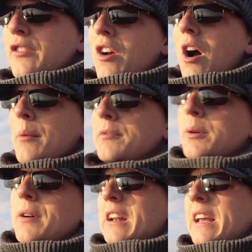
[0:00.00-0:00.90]
you've got up
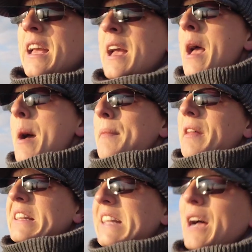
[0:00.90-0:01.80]
too early.
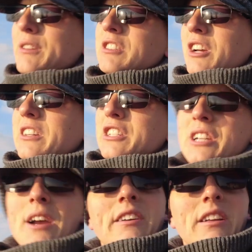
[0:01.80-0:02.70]
But the downside to
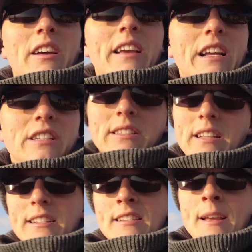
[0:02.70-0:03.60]
sharing your locations
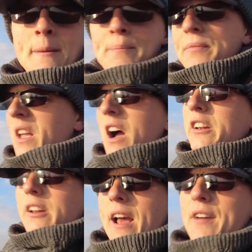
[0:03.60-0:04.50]
is, I
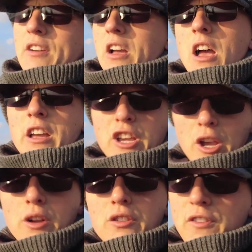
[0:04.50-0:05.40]
don't have a
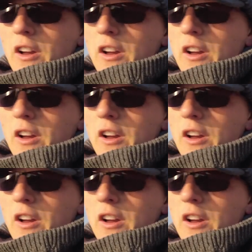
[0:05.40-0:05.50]
huge